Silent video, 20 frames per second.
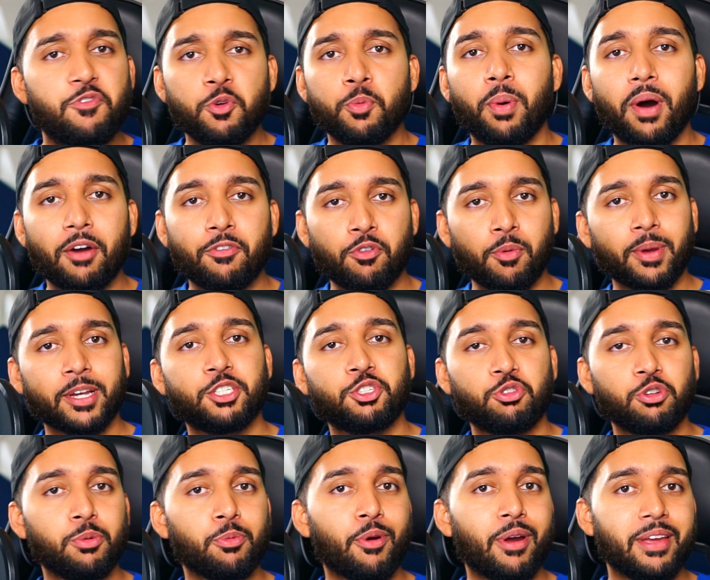you bought from
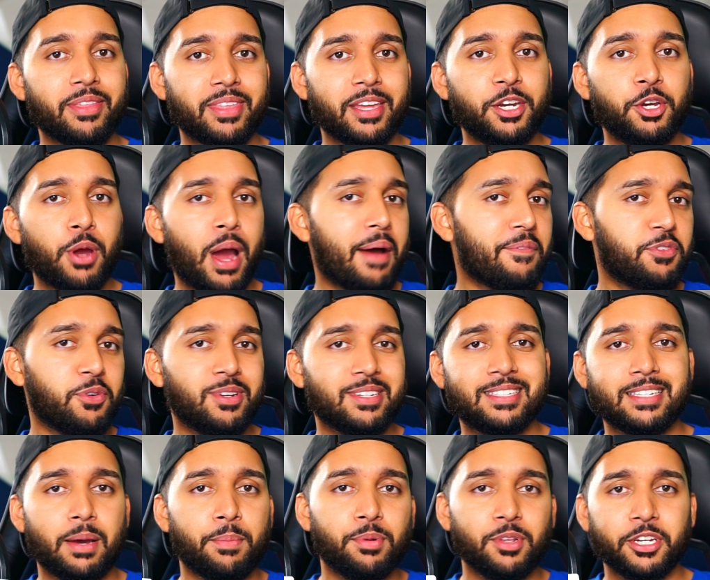Extreme, then you have to
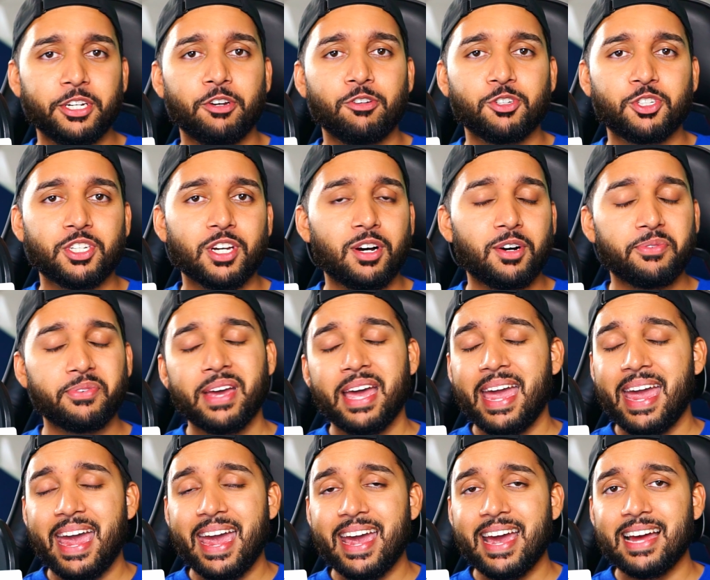assemble it yourself,
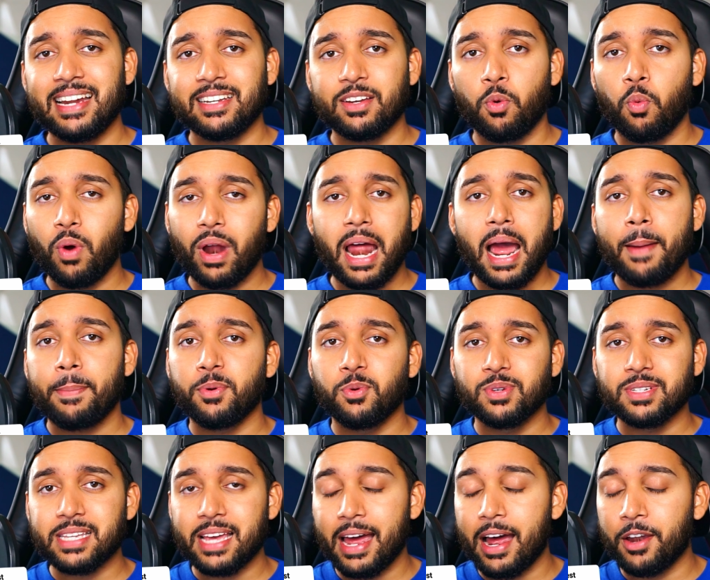and what happened
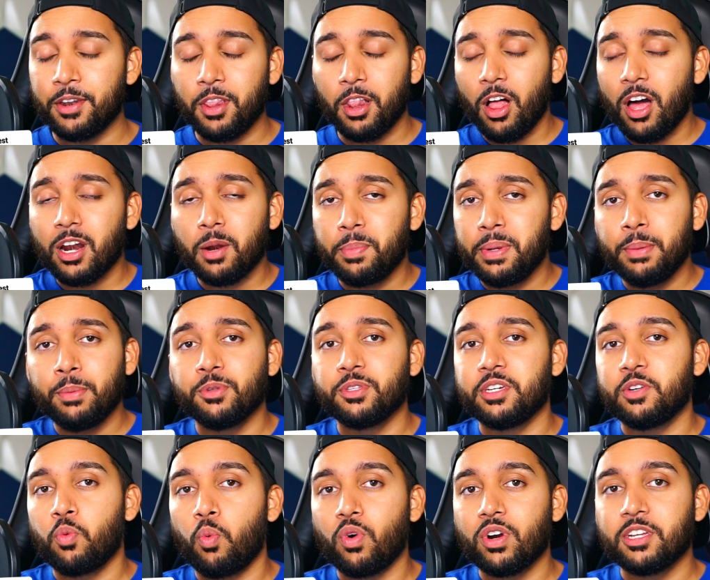was that a lot of people
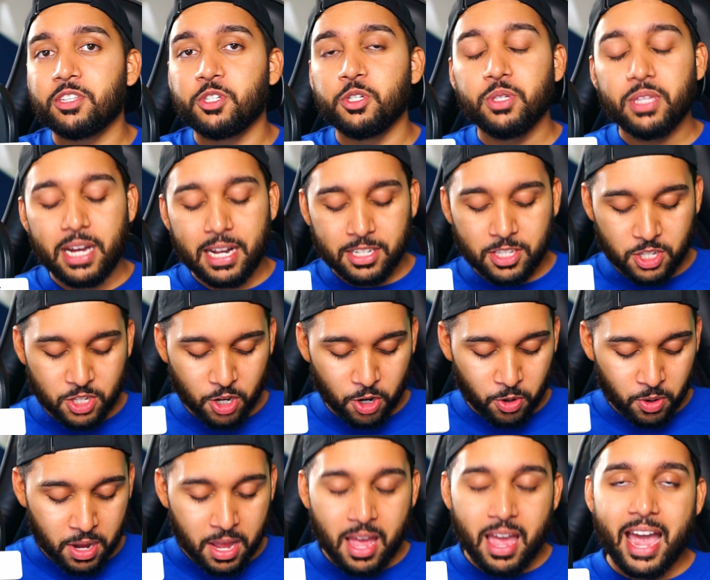didn't want to do that,
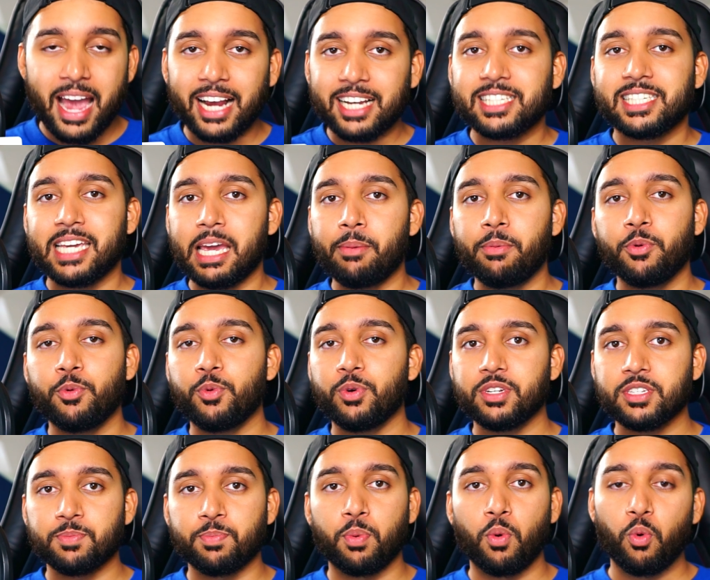so HexGaming
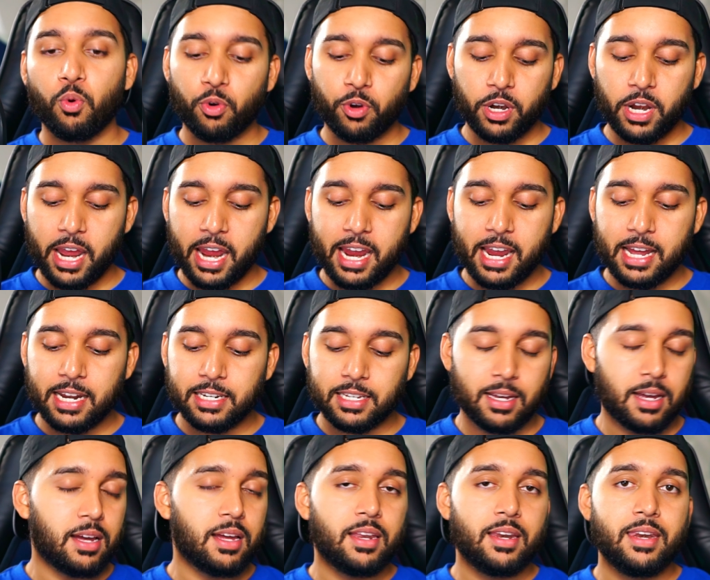was born, and
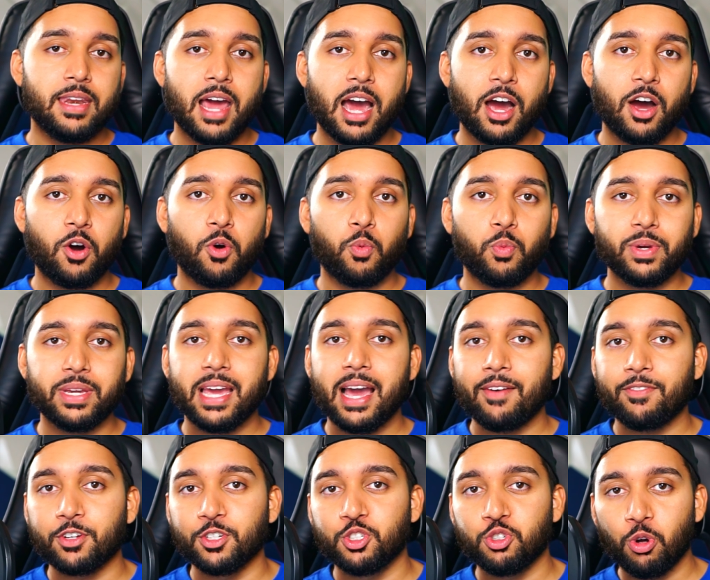now we
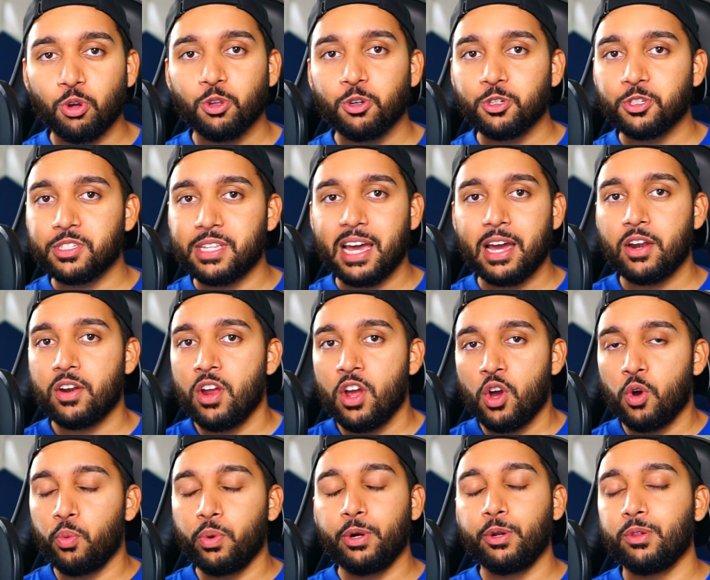have controllers that
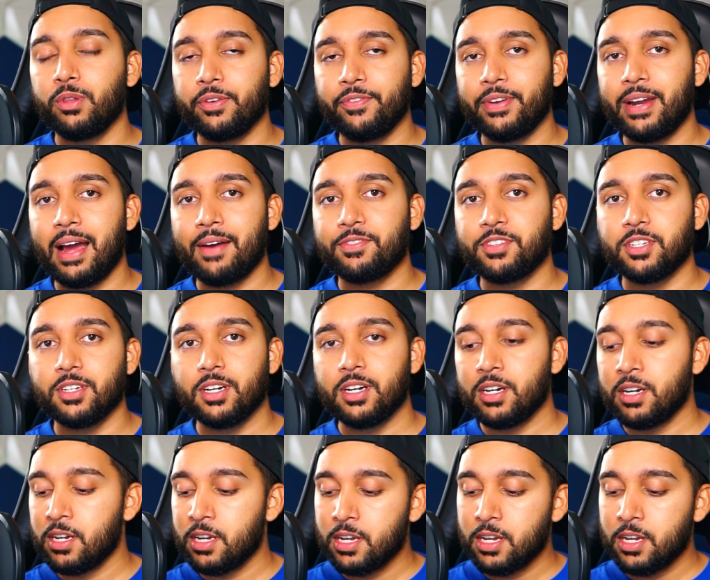we don't even have to